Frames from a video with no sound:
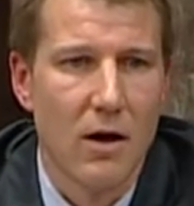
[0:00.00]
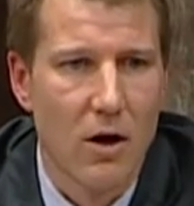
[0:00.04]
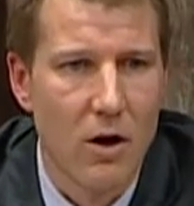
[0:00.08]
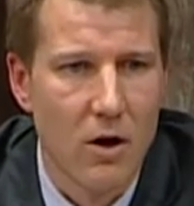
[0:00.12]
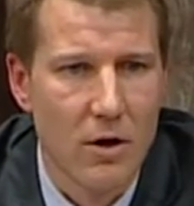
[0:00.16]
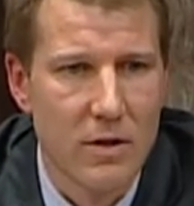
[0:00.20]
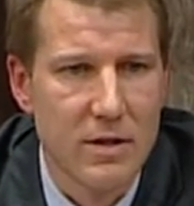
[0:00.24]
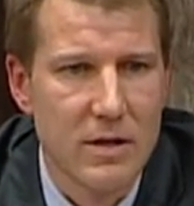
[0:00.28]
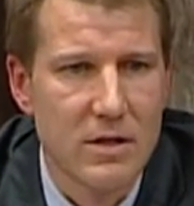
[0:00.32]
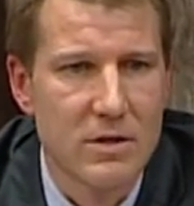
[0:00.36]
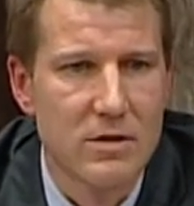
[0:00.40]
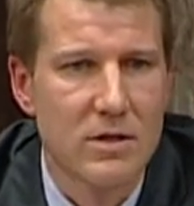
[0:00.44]

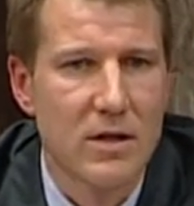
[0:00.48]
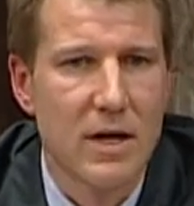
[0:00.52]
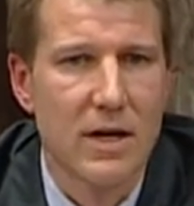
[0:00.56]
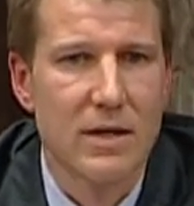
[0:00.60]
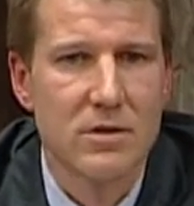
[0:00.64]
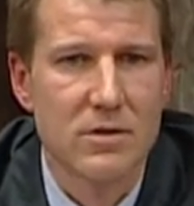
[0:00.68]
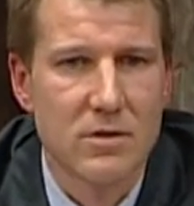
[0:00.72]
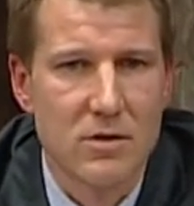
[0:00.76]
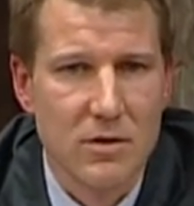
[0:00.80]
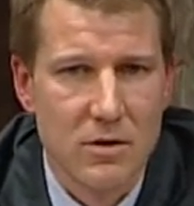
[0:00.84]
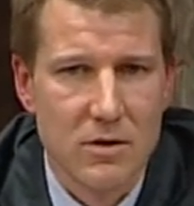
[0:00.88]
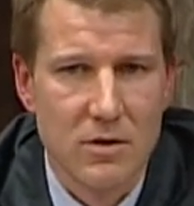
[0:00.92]
on these
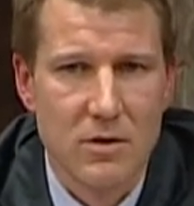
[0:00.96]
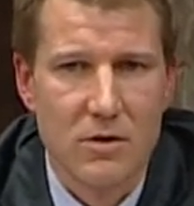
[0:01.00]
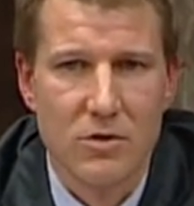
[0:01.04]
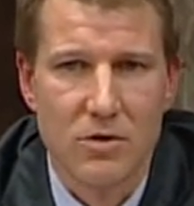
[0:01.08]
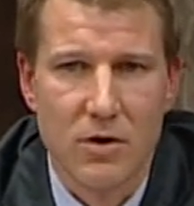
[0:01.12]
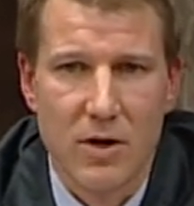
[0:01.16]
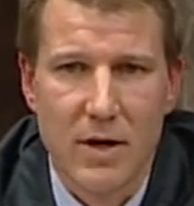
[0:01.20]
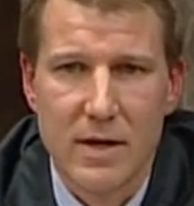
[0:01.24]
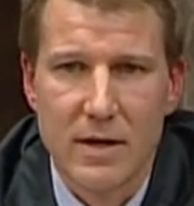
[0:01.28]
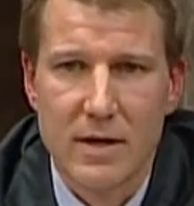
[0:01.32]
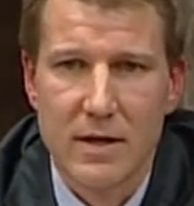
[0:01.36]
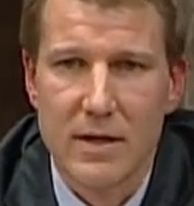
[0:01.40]
debts that they're
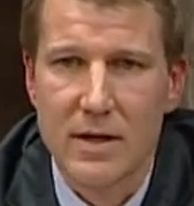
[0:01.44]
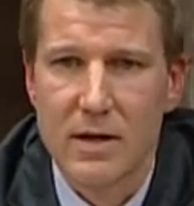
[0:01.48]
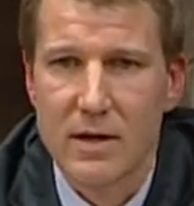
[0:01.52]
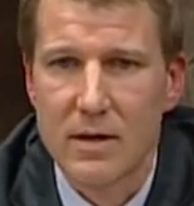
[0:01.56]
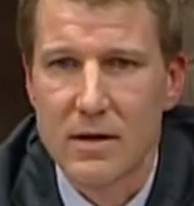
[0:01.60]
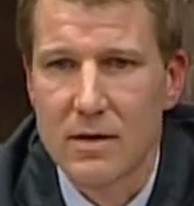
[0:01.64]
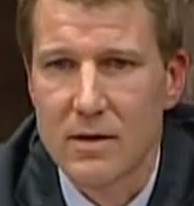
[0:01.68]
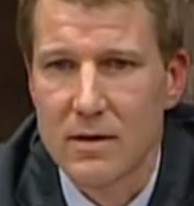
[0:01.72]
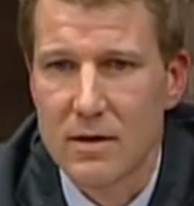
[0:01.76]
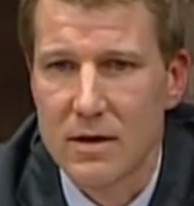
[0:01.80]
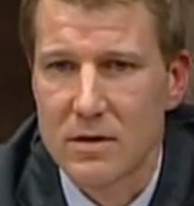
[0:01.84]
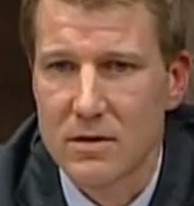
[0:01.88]
trying to
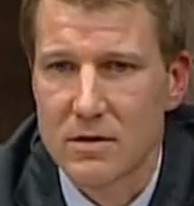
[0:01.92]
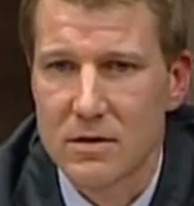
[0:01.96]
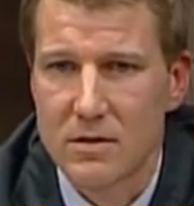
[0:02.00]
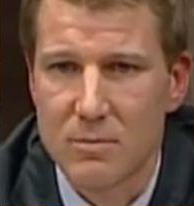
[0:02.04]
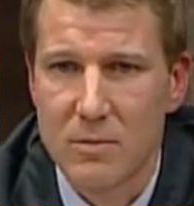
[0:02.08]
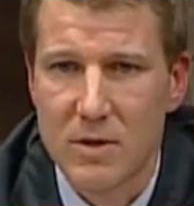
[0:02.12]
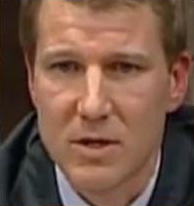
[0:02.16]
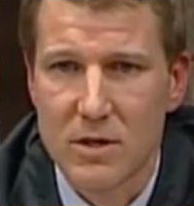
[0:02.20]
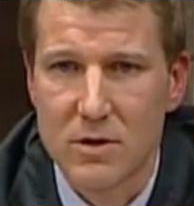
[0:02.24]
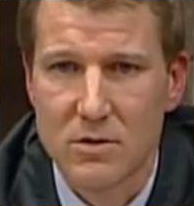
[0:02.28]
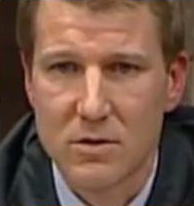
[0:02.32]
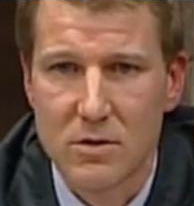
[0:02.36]
get
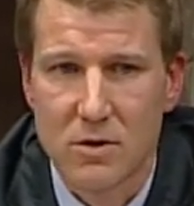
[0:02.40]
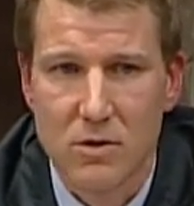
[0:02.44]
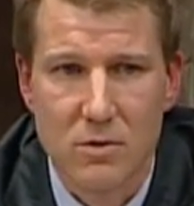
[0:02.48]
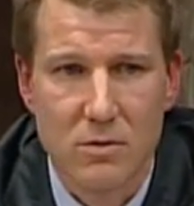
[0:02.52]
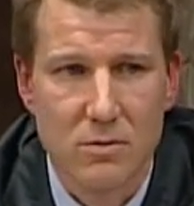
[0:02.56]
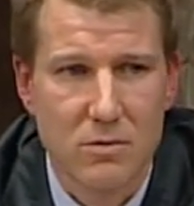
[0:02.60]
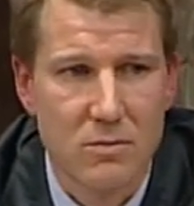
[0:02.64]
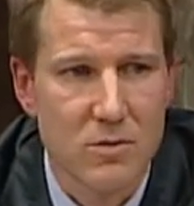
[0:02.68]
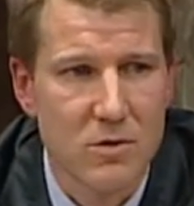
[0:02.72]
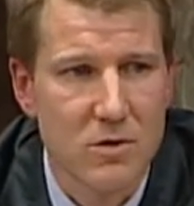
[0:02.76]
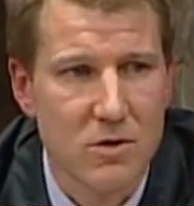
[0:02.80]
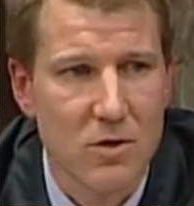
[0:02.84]
against
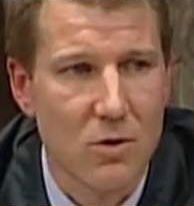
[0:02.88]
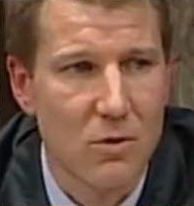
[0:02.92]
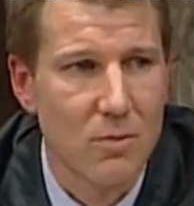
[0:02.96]
Minnesotans.